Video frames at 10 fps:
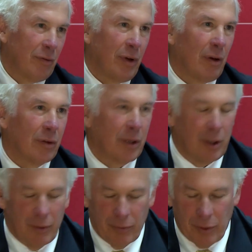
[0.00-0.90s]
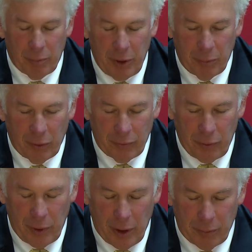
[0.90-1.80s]
of healthcare for the people of
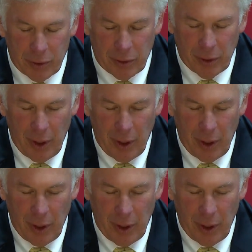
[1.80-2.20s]
New Hampshire?